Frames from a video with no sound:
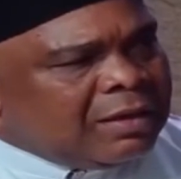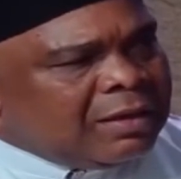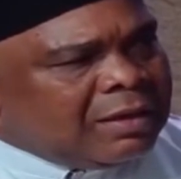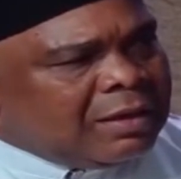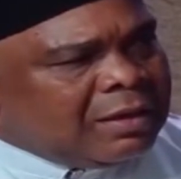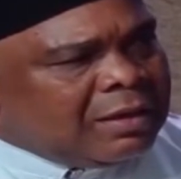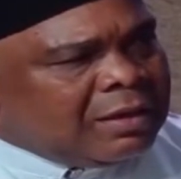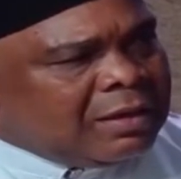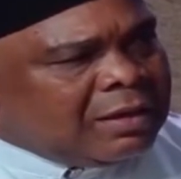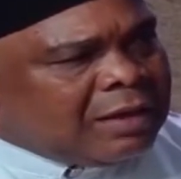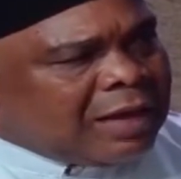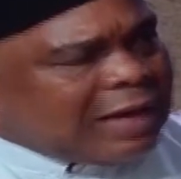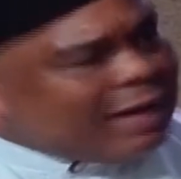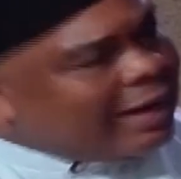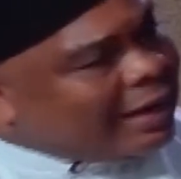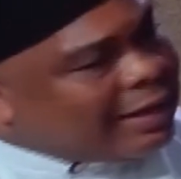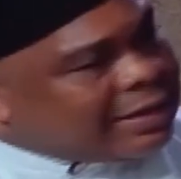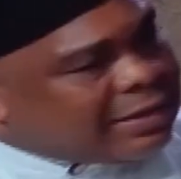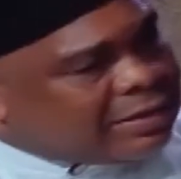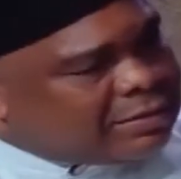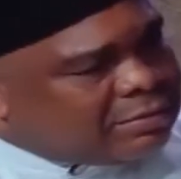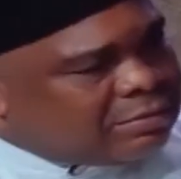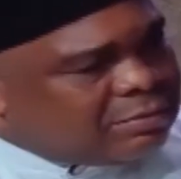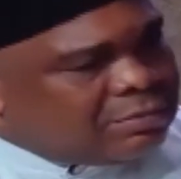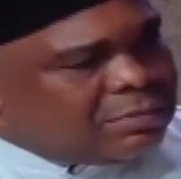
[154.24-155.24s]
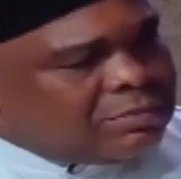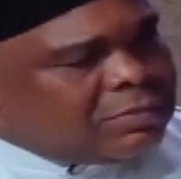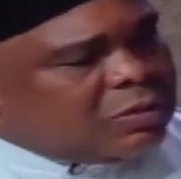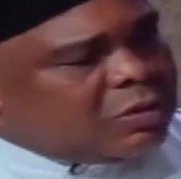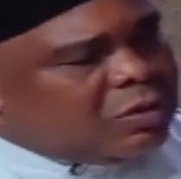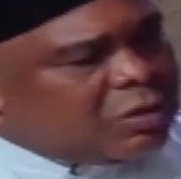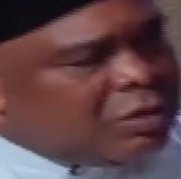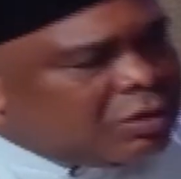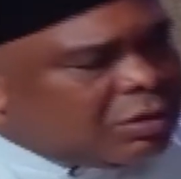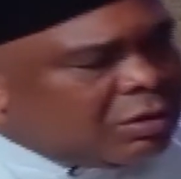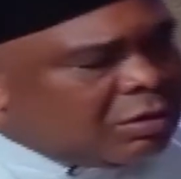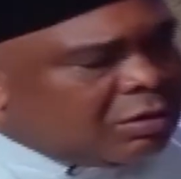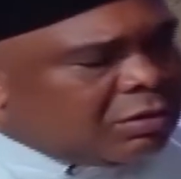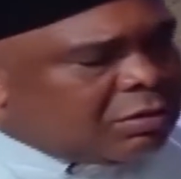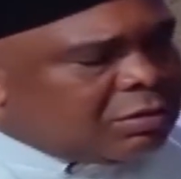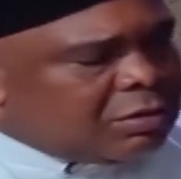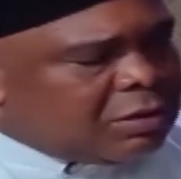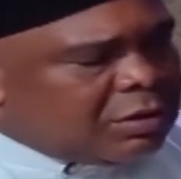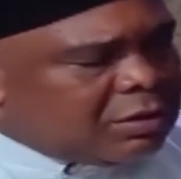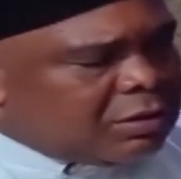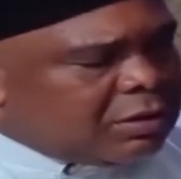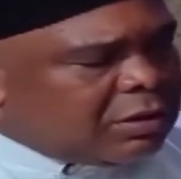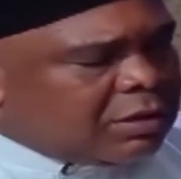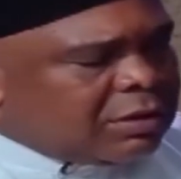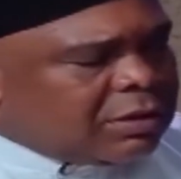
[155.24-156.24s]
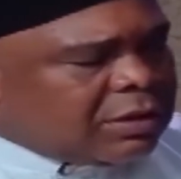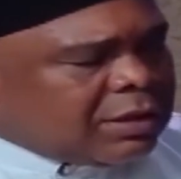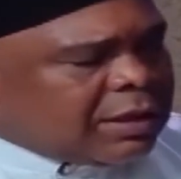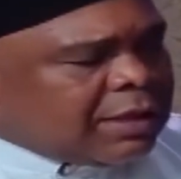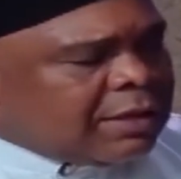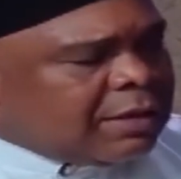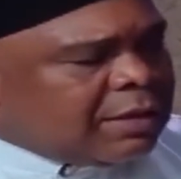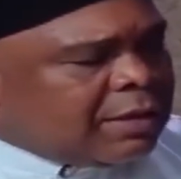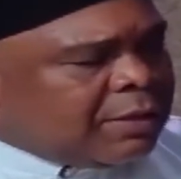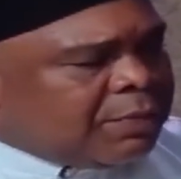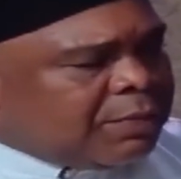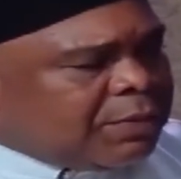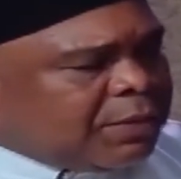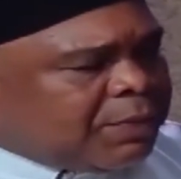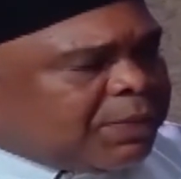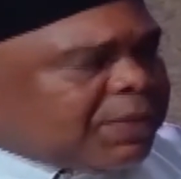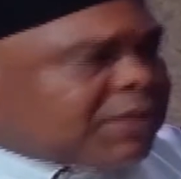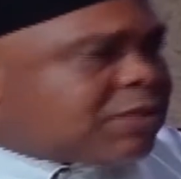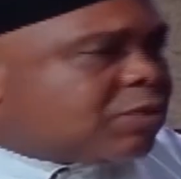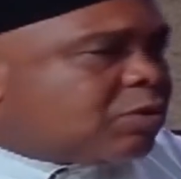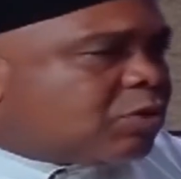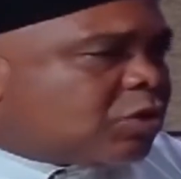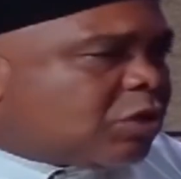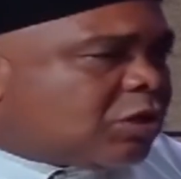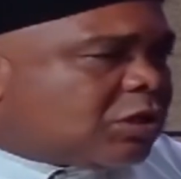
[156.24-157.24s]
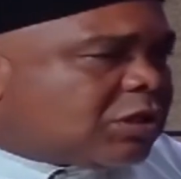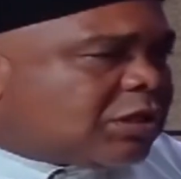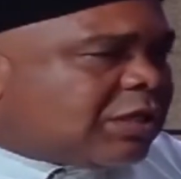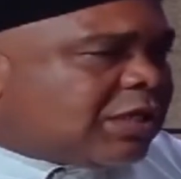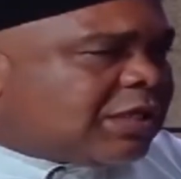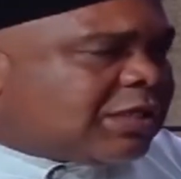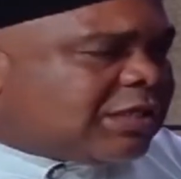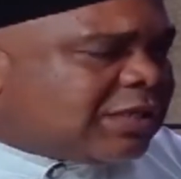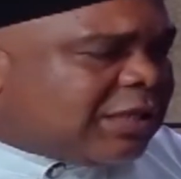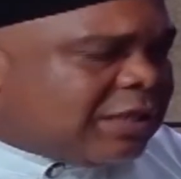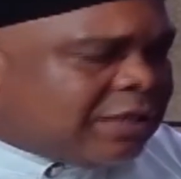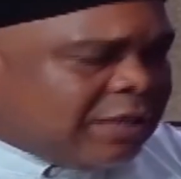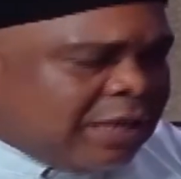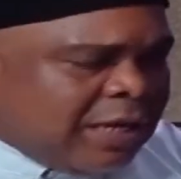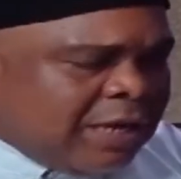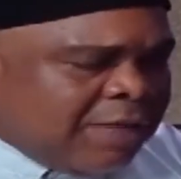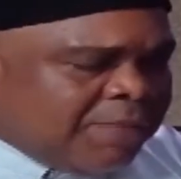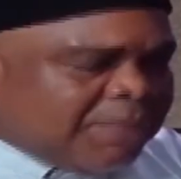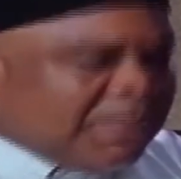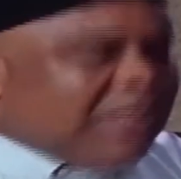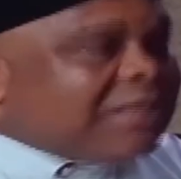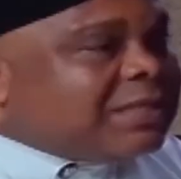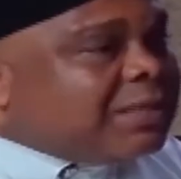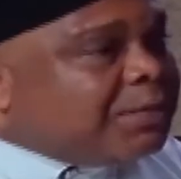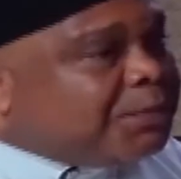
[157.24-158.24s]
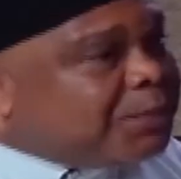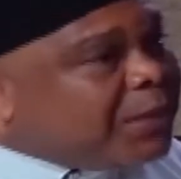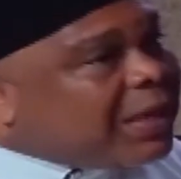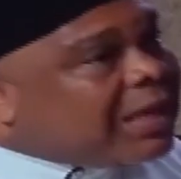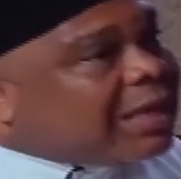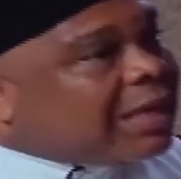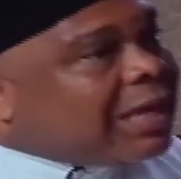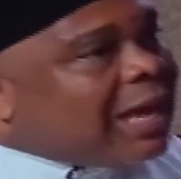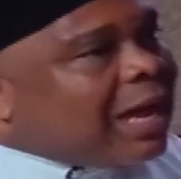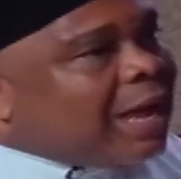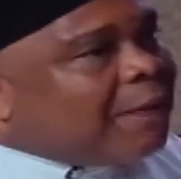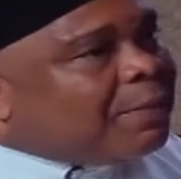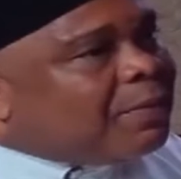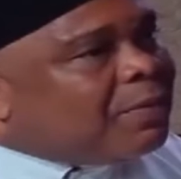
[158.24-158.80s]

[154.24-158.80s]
And like the person who just said there is a big gap